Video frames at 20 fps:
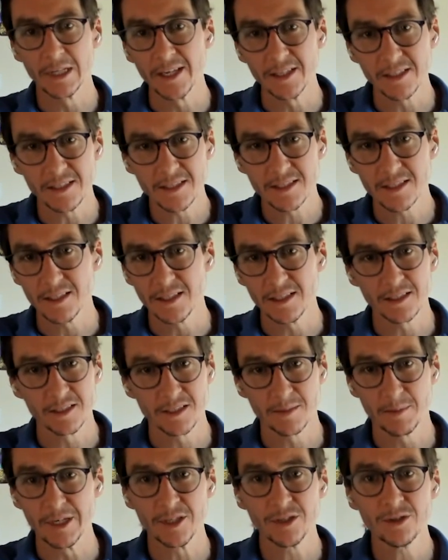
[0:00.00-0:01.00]
latency,
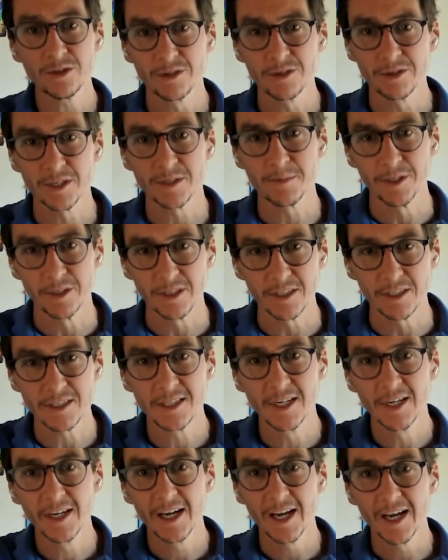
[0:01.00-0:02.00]
there's a better user experience.